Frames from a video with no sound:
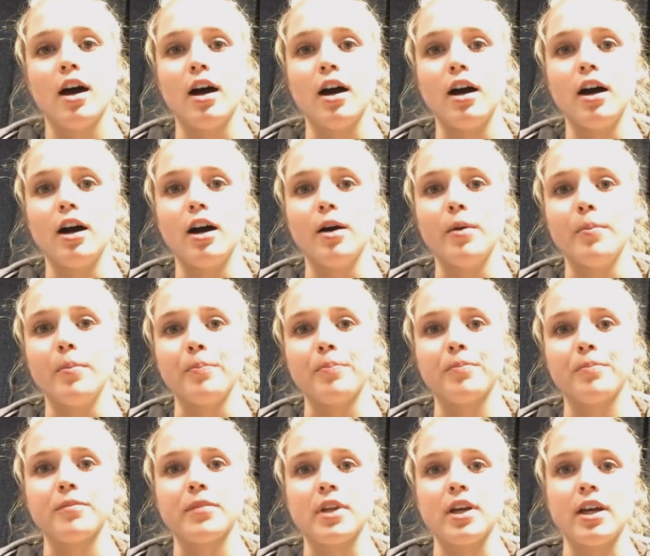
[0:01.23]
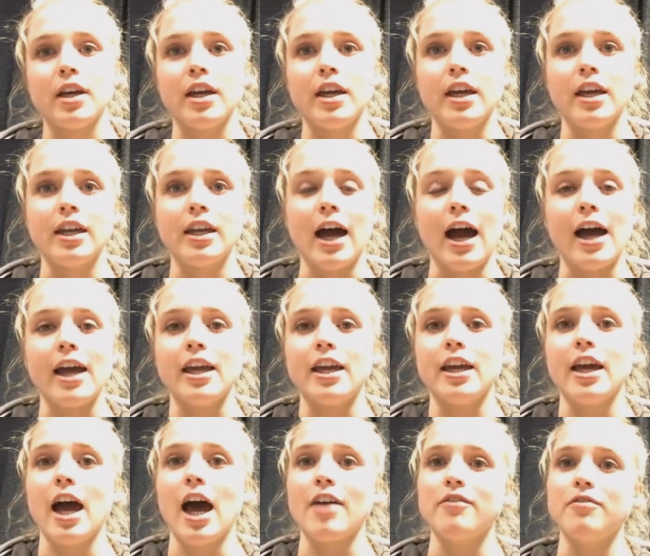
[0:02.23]
And
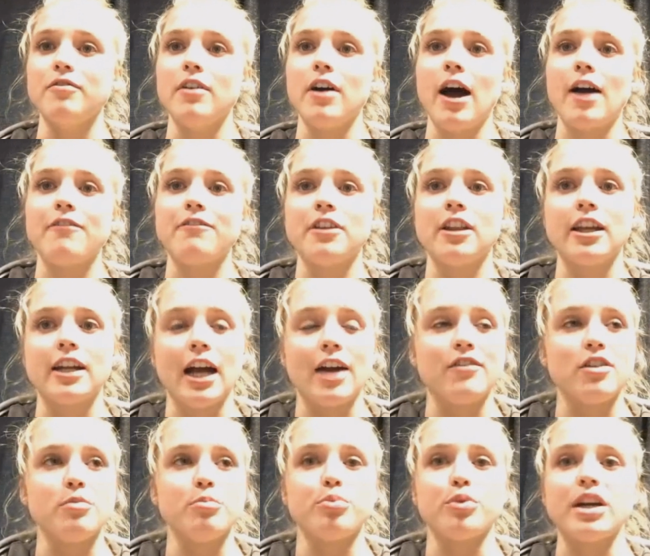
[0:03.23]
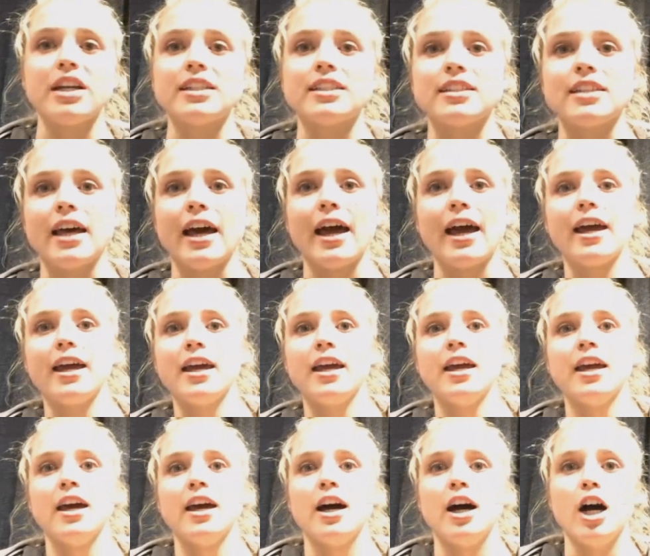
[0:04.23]
I feel like I've embraced that.
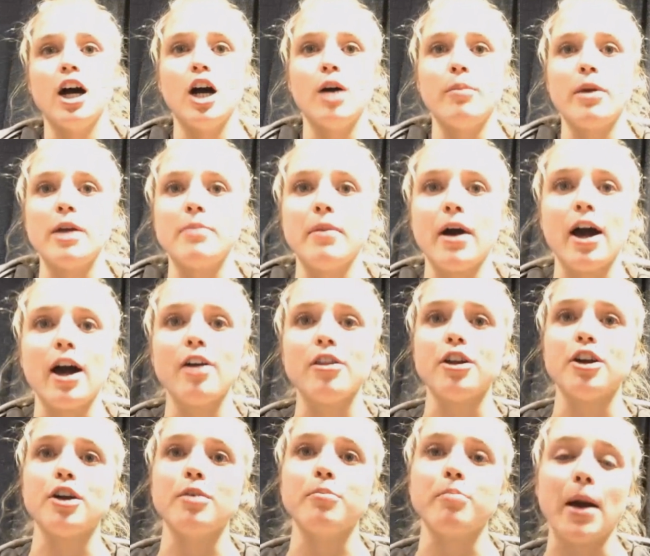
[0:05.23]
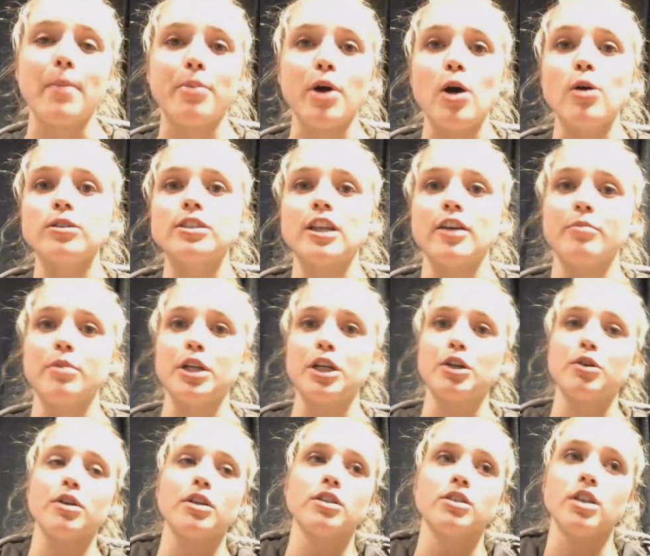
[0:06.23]
And my posts have
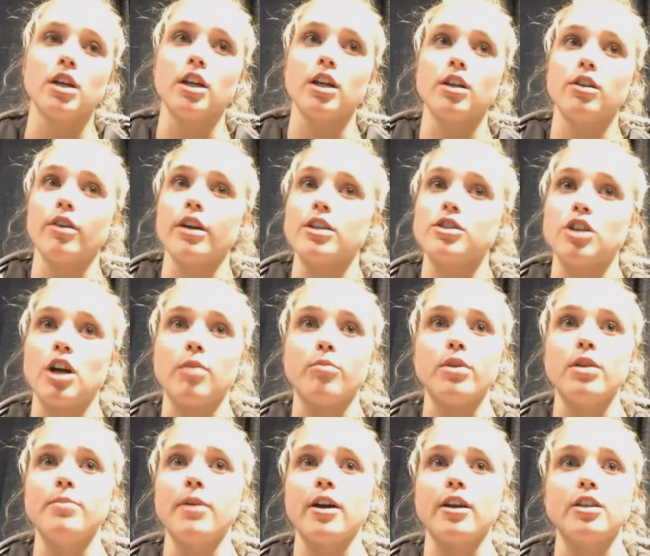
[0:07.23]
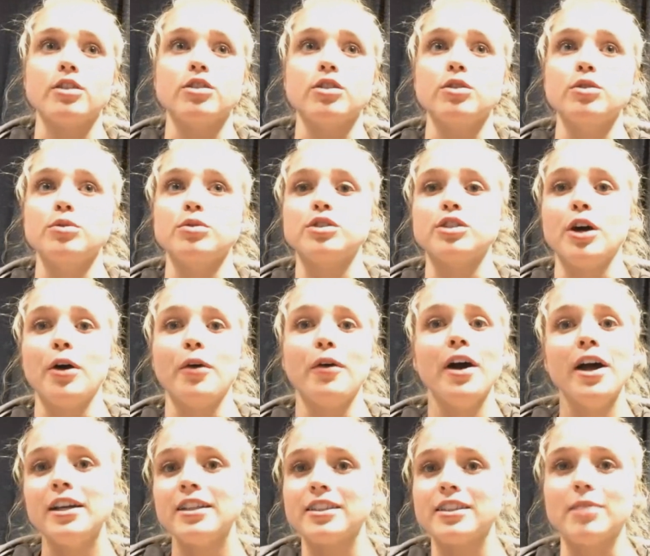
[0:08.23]
done a great job rebounding too. So
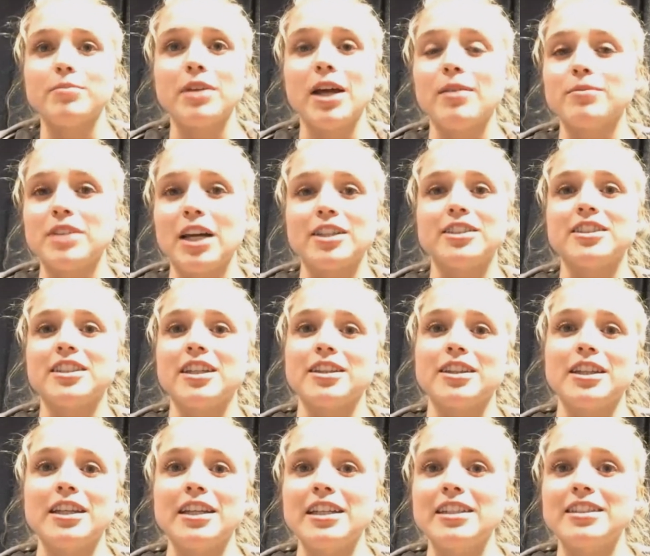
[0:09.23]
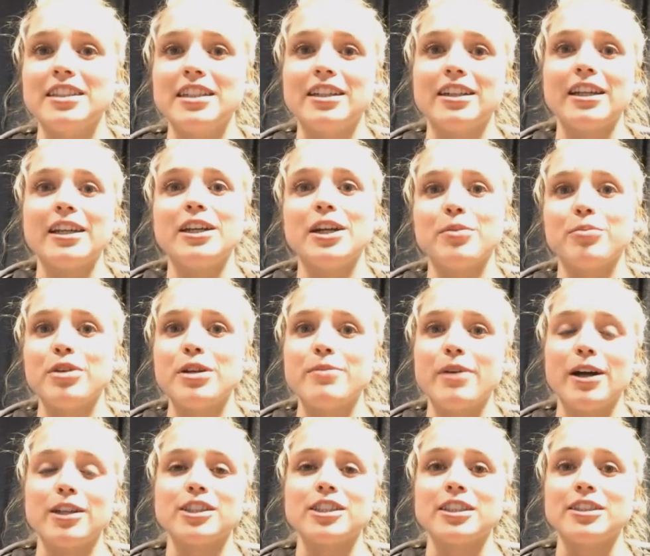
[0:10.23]
sometimes I just get the easy cleanup
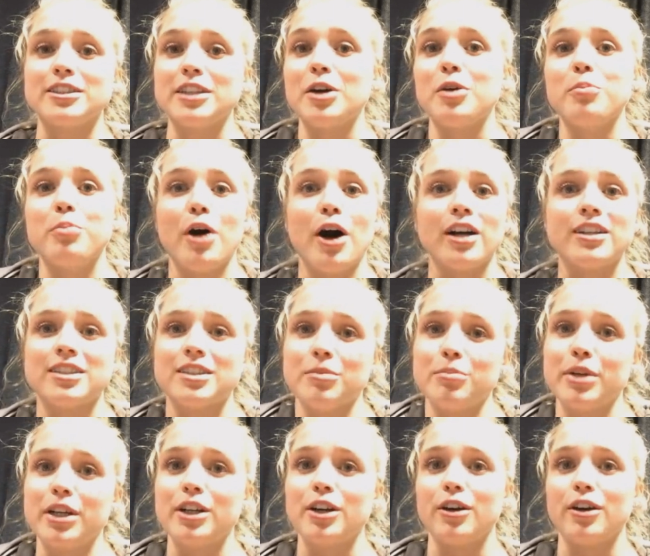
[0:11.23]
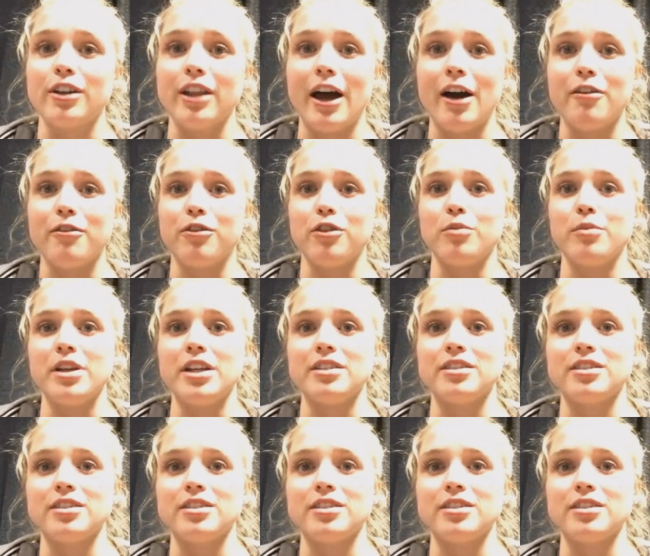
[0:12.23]
rebounds because they'll box the big girl out for me.